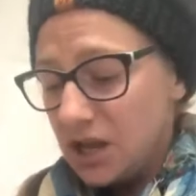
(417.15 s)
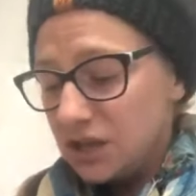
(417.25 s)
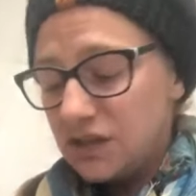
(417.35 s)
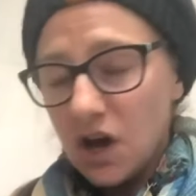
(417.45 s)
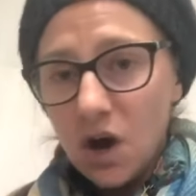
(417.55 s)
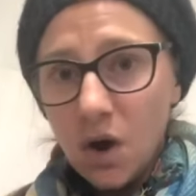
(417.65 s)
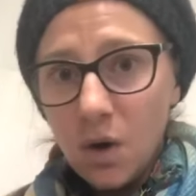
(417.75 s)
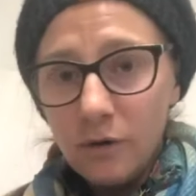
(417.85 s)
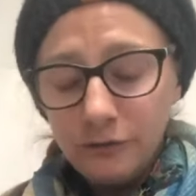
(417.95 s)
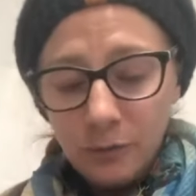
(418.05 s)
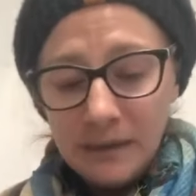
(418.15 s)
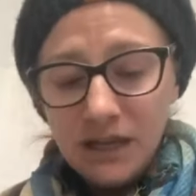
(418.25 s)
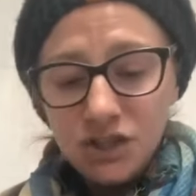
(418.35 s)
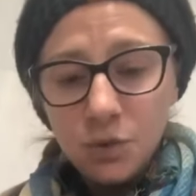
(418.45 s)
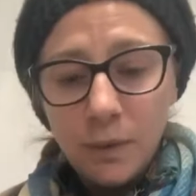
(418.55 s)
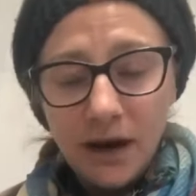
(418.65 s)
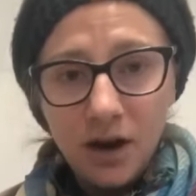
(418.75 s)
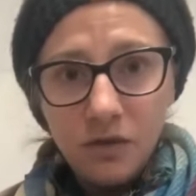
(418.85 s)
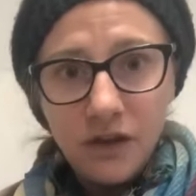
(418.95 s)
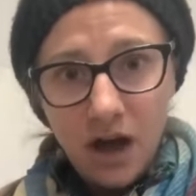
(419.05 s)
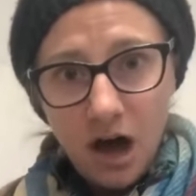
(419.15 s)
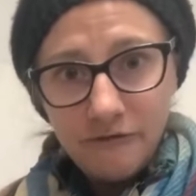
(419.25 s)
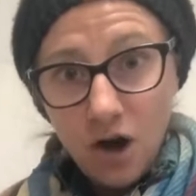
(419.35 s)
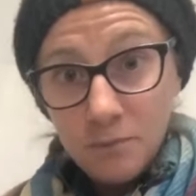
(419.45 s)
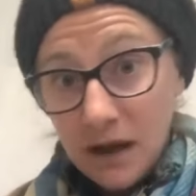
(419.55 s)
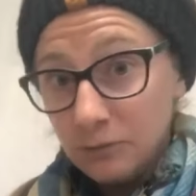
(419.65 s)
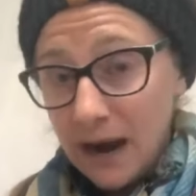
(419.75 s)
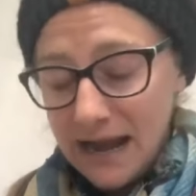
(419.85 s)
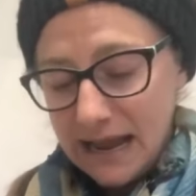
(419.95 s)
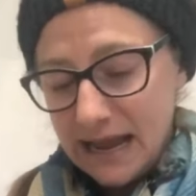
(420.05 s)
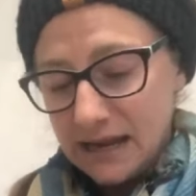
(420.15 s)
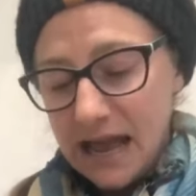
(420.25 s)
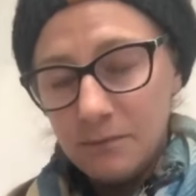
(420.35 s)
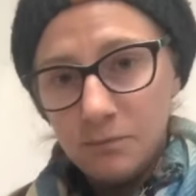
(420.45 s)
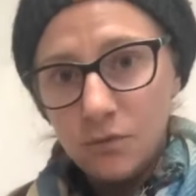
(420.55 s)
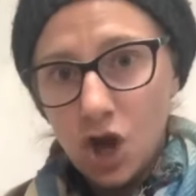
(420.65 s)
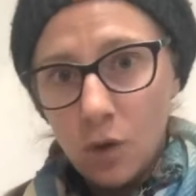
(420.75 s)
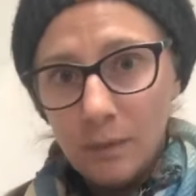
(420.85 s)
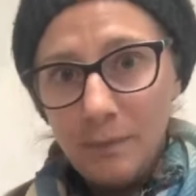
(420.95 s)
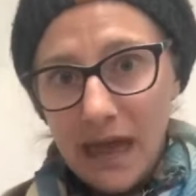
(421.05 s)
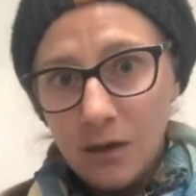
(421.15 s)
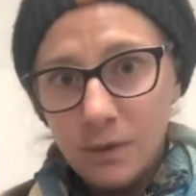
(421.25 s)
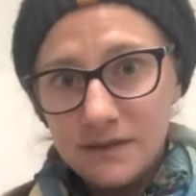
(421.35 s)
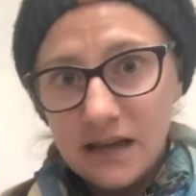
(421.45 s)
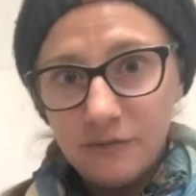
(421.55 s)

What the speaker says: So for me to wear the cuff on my right hand and go and pay with stuff